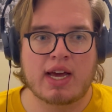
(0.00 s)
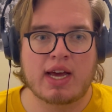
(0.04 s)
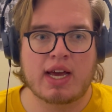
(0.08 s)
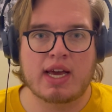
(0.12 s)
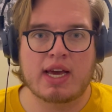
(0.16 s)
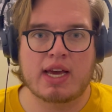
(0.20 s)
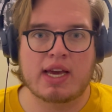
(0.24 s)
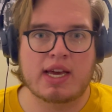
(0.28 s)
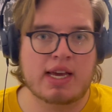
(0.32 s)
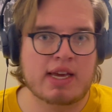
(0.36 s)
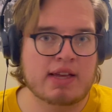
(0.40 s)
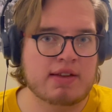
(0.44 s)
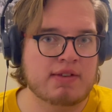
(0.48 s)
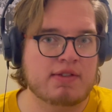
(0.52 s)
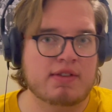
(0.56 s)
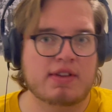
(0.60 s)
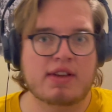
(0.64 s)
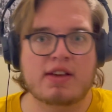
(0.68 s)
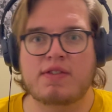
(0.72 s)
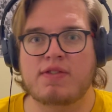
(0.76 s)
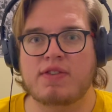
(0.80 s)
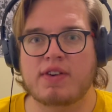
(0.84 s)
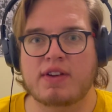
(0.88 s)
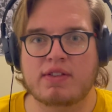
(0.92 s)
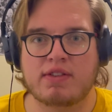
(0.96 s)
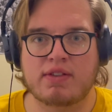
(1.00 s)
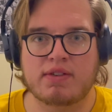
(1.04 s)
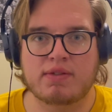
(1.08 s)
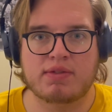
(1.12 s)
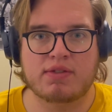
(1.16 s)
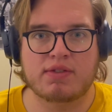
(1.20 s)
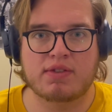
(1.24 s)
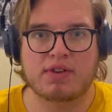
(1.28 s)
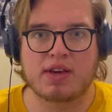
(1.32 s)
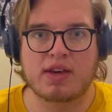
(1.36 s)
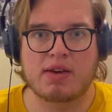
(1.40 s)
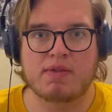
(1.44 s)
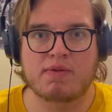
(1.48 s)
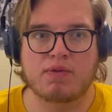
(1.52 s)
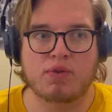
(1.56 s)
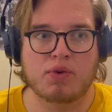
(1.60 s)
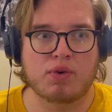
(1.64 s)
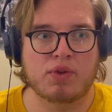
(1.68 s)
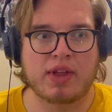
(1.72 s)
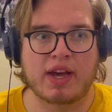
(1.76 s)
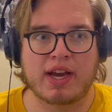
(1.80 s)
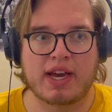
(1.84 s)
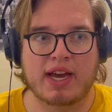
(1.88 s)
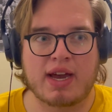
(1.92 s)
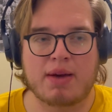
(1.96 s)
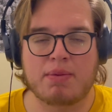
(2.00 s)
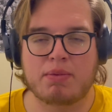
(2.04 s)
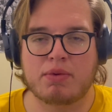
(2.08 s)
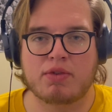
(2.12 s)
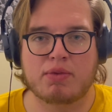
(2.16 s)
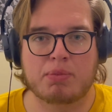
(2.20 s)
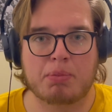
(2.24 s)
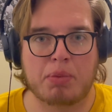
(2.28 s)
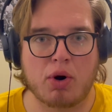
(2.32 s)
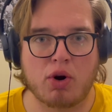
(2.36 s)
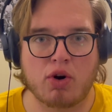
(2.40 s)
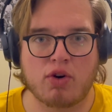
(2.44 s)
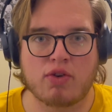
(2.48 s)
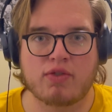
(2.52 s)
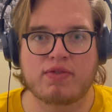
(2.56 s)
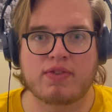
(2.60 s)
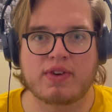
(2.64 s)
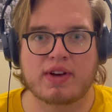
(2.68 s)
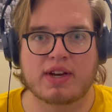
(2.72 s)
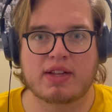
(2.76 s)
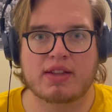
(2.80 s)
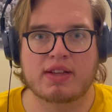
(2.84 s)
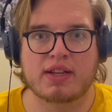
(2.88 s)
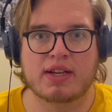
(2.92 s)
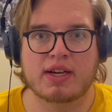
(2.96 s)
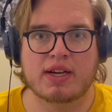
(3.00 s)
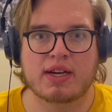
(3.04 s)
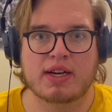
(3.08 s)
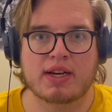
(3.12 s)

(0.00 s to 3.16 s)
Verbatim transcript: His defensive scheme for that game was perfect.